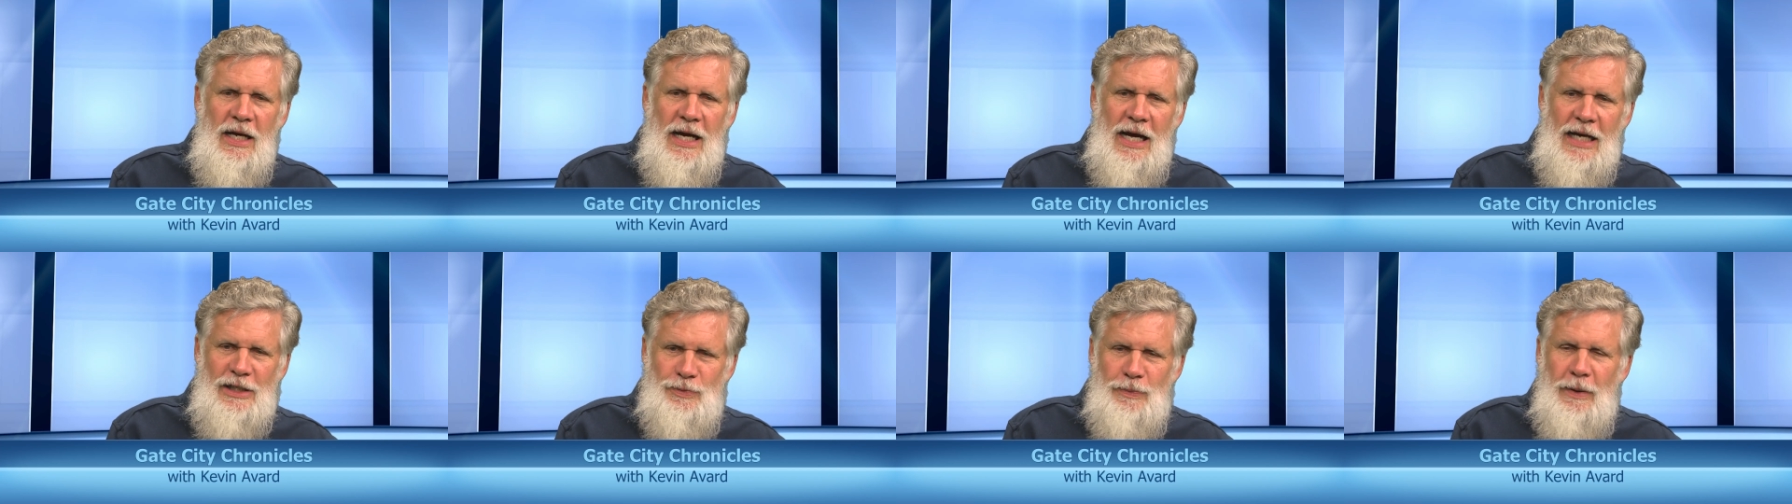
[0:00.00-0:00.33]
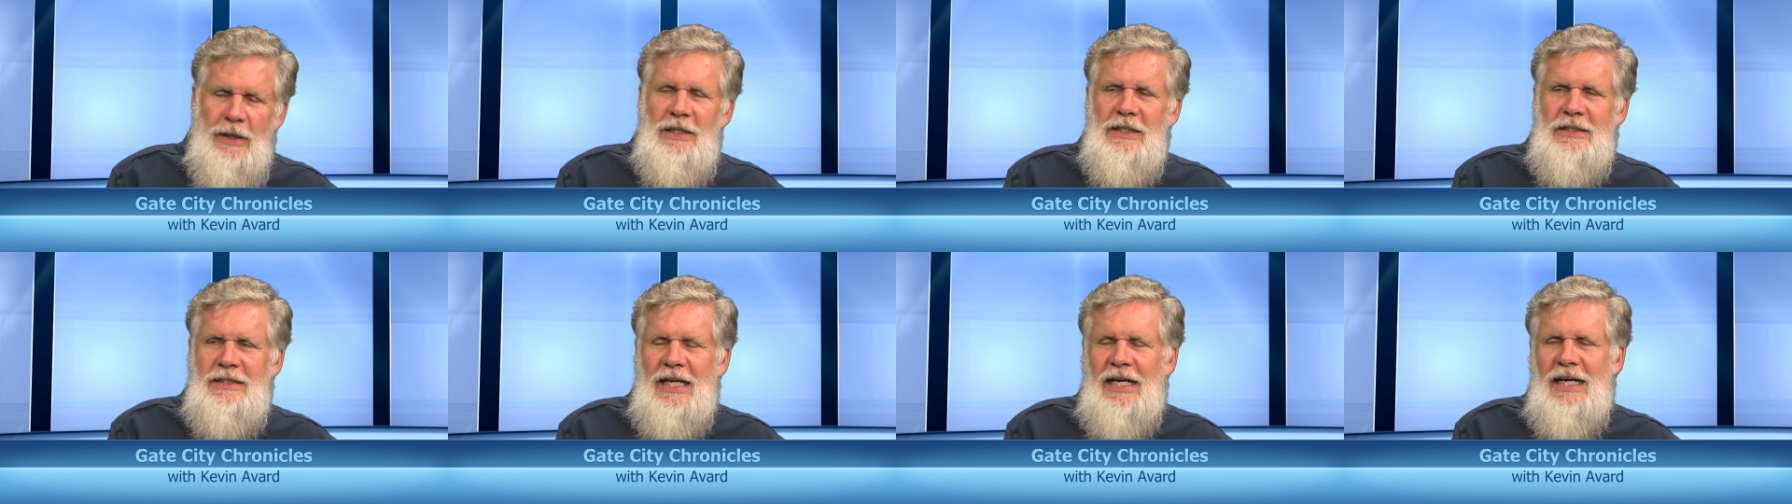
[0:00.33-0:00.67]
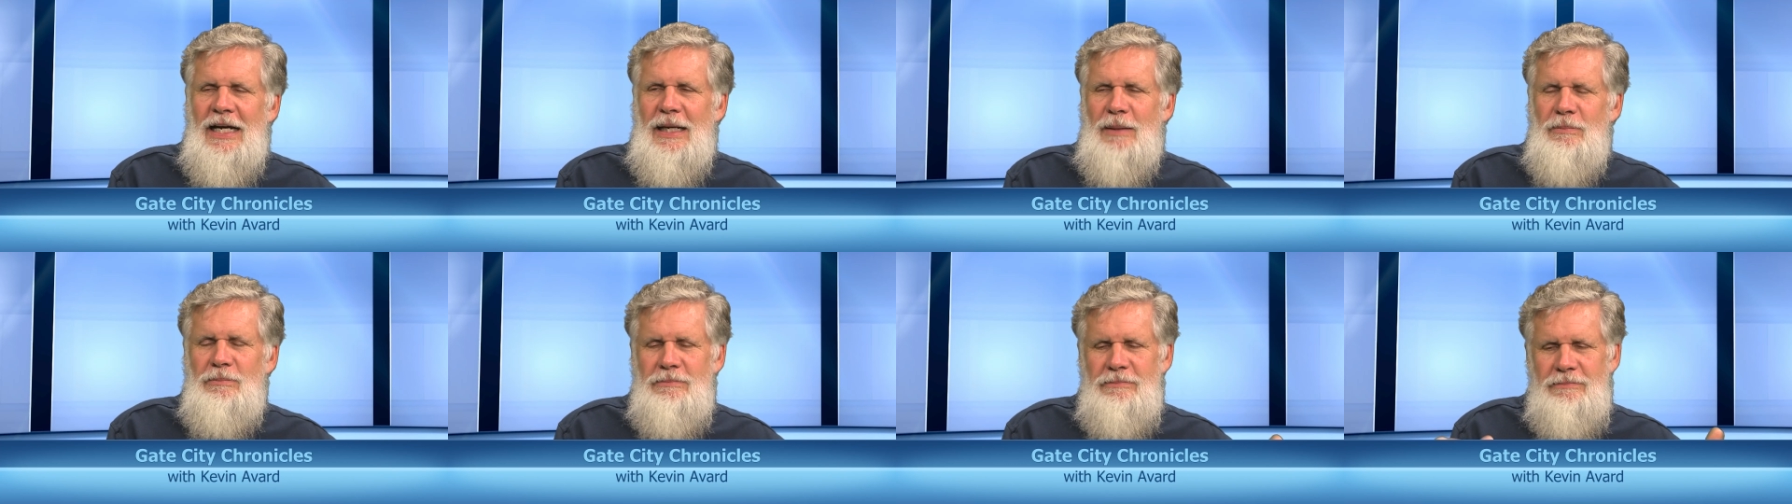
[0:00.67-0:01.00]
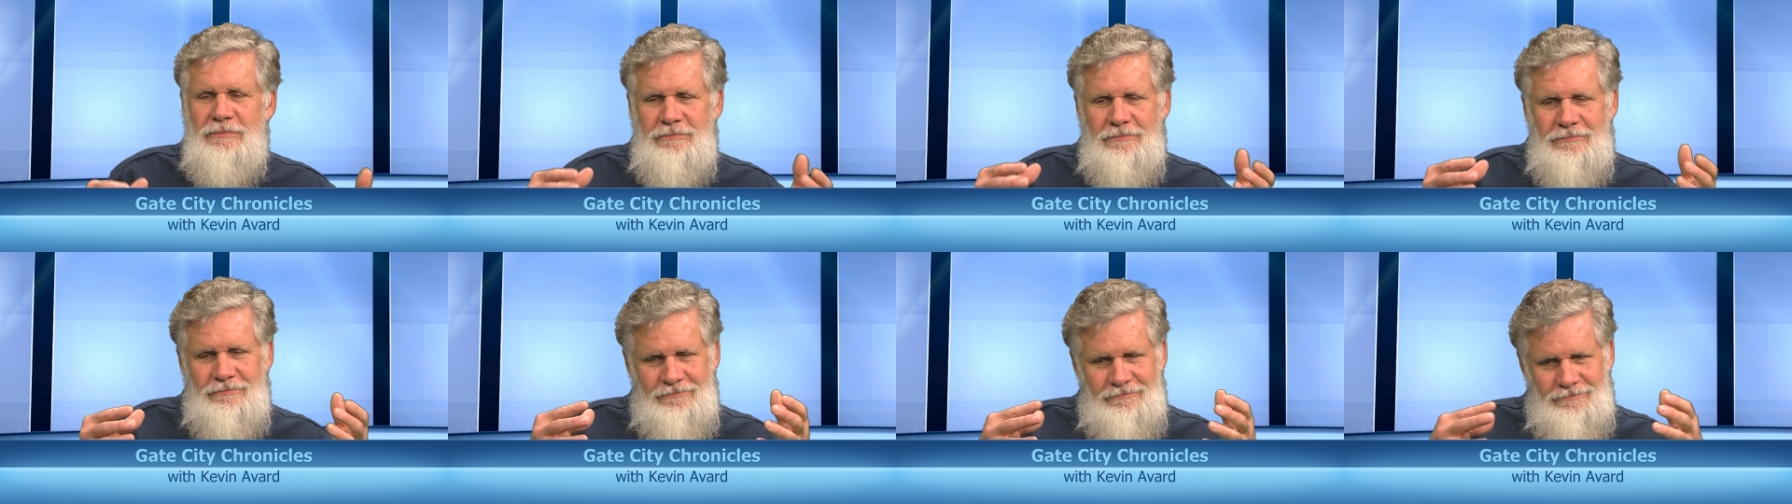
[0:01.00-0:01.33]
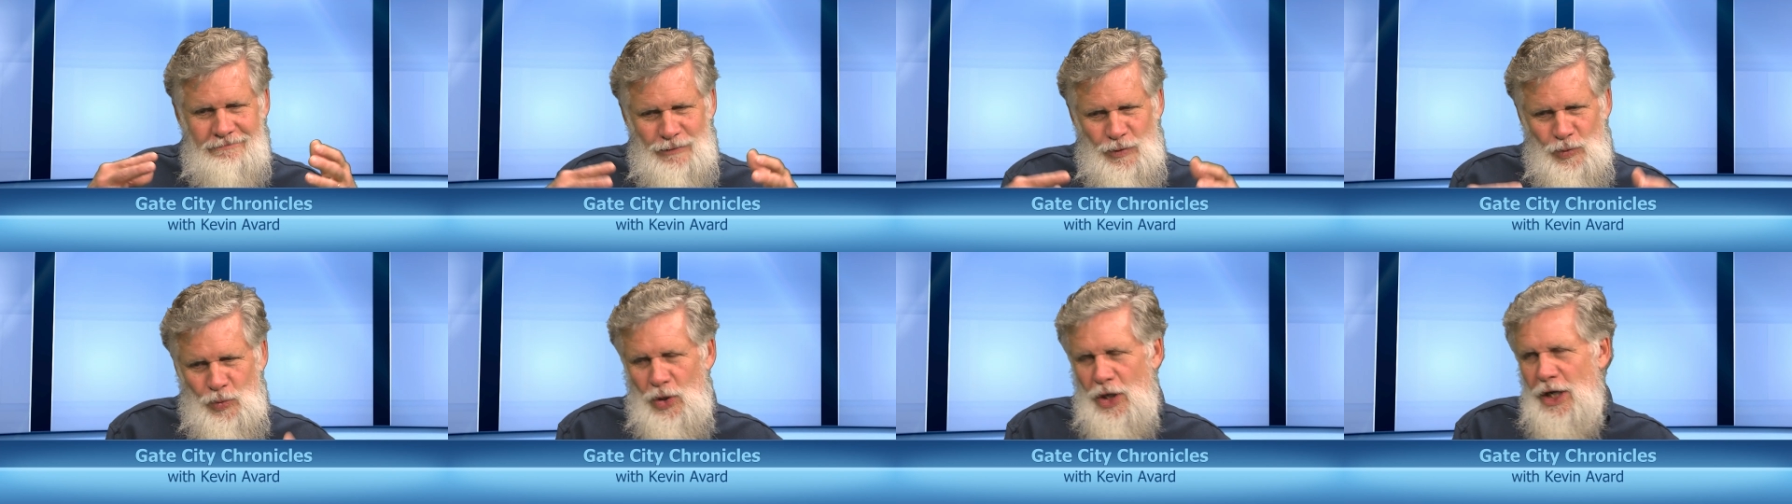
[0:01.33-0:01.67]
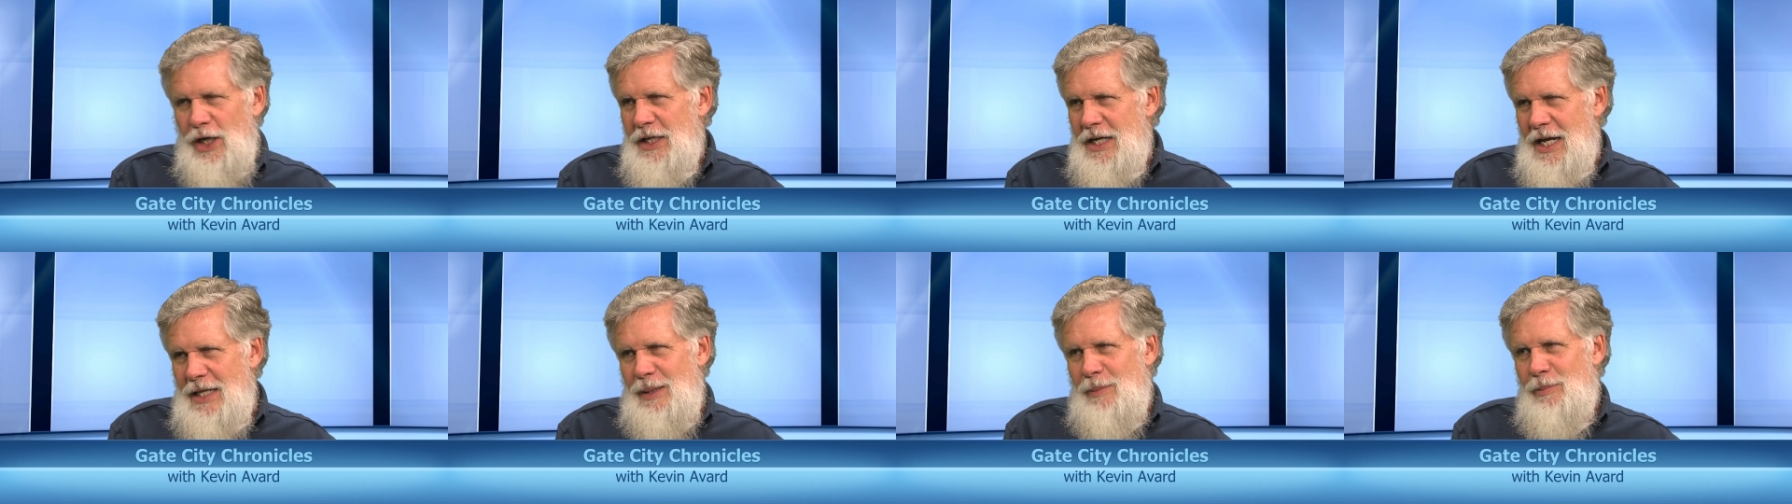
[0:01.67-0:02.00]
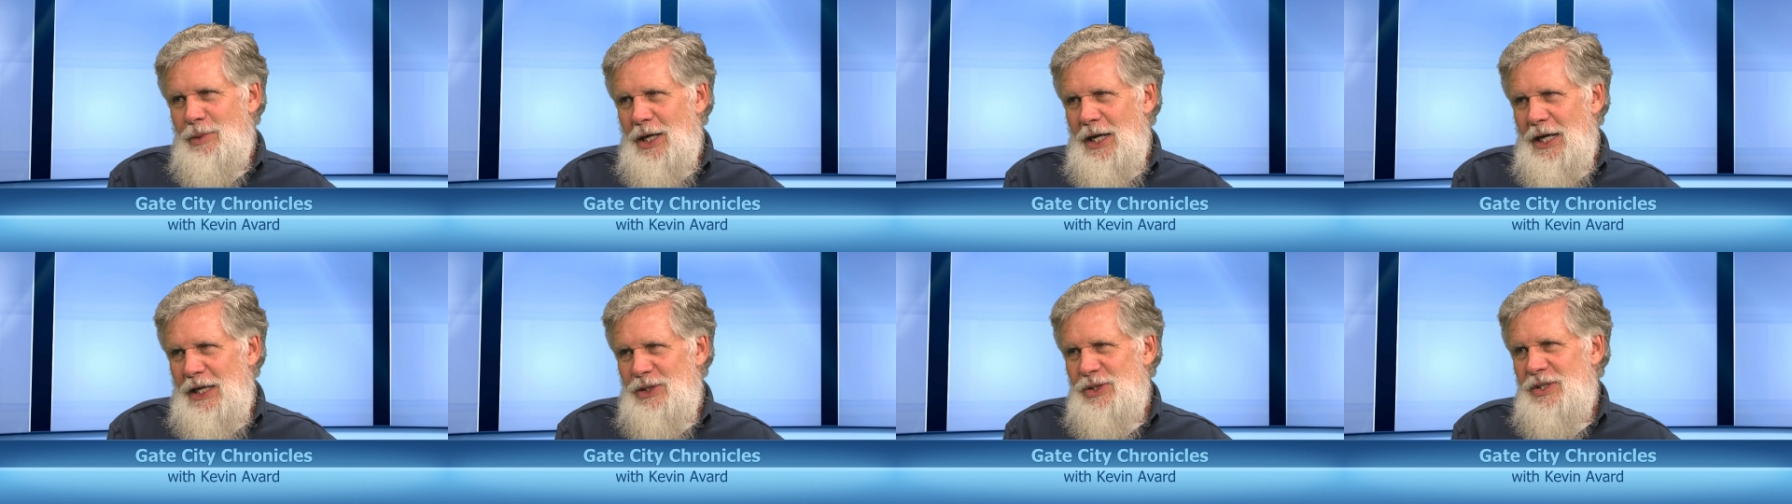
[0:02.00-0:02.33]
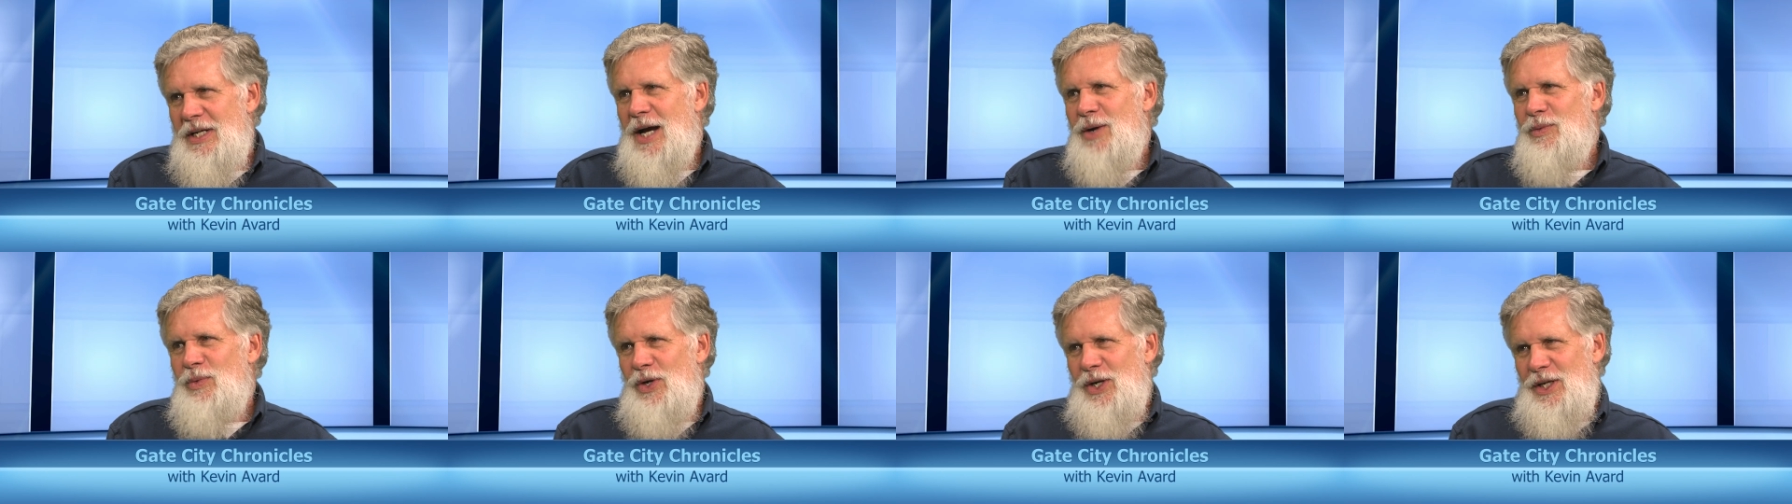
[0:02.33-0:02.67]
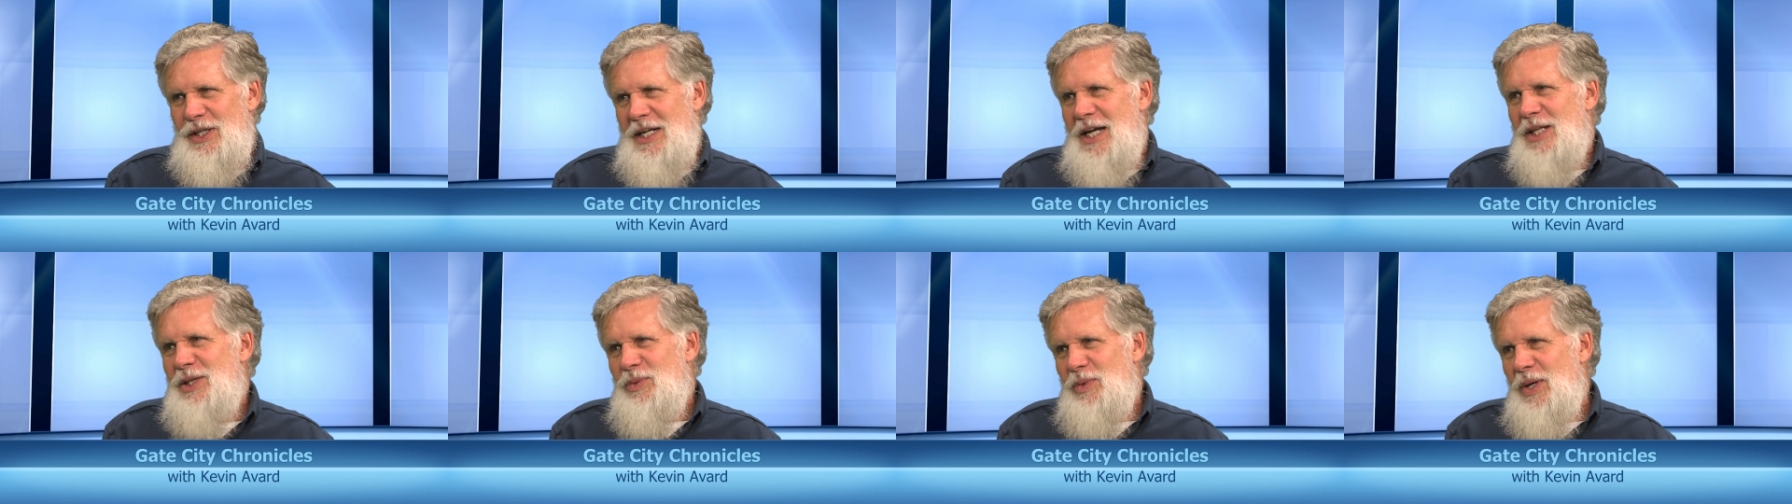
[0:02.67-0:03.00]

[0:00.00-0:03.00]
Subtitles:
I spend the time working on the bikes, not working on